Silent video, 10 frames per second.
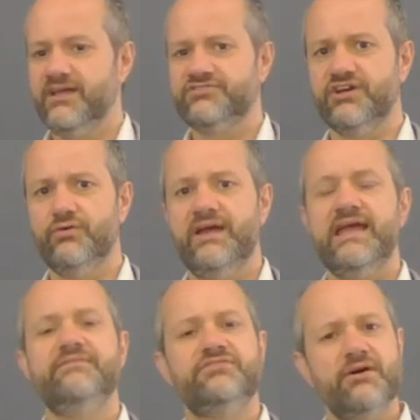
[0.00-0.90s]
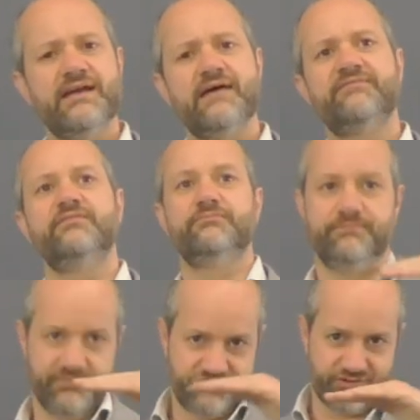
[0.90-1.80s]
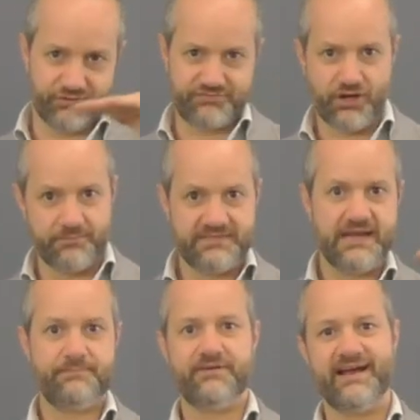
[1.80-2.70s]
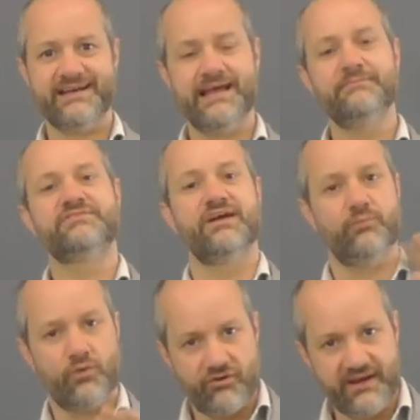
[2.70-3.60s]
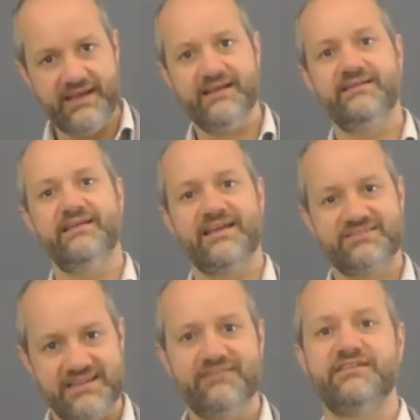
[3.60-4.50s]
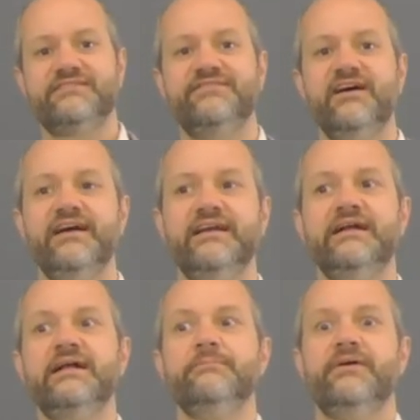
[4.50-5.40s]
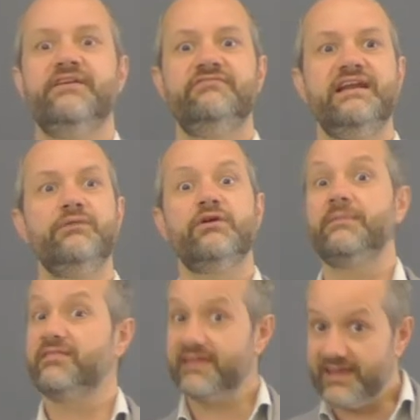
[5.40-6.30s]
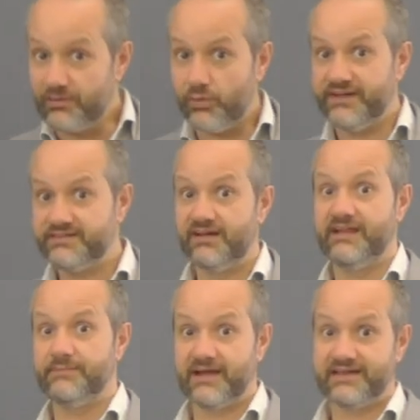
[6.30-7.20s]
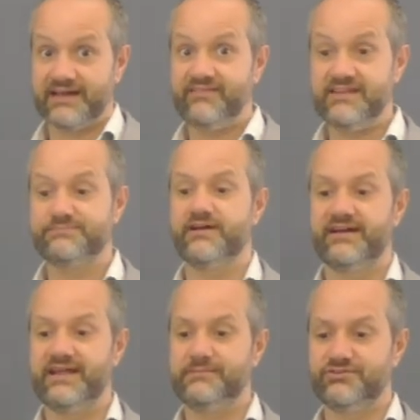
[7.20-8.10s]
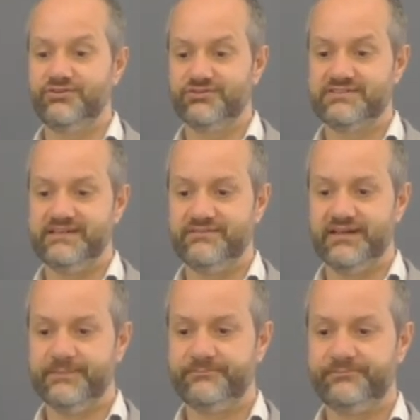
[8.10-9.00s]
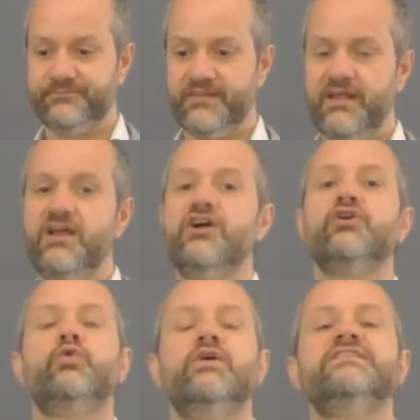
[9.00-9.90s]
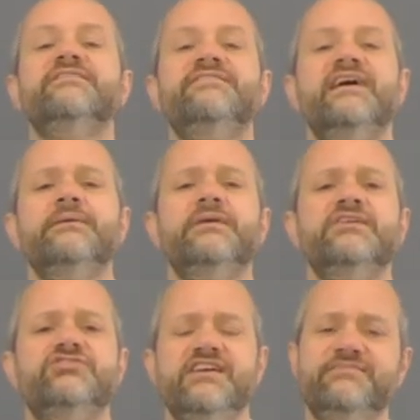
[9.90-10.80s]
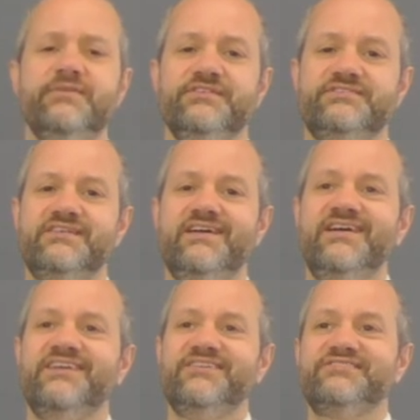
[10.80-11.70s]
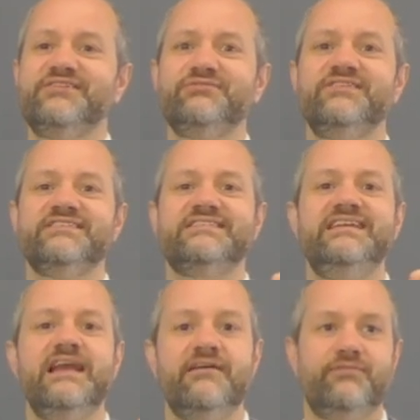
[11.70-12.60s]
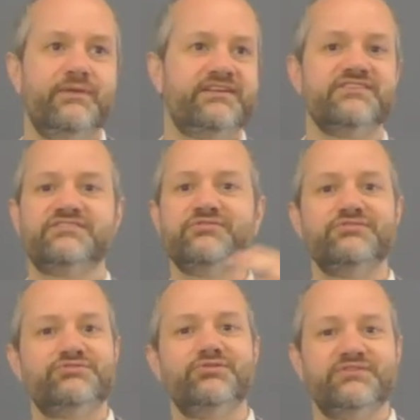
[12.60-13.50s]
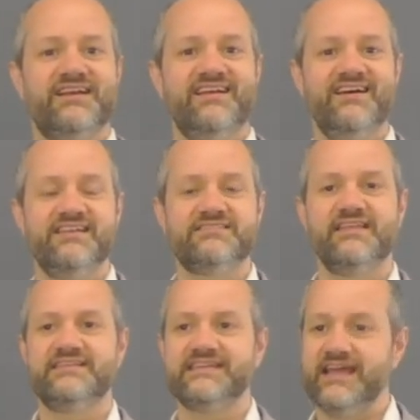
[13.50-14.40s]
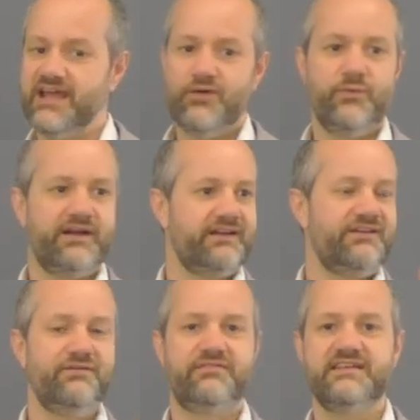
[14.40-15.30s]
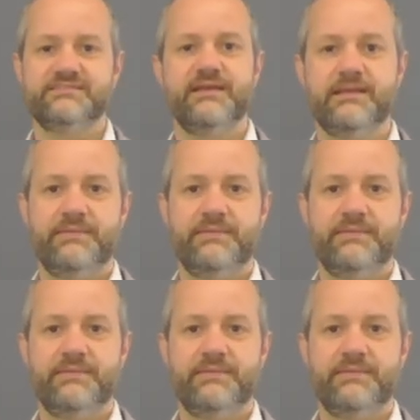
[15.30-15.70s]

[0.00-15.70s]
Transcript: So if you don't have sort of top tier brand names, don't worry, next tier is fine. But you really want to be thinking quite early about getting these brand names on your CV. Quantifiable achievements. Consultants love when consultants talk to clients, they say, we're going to use this many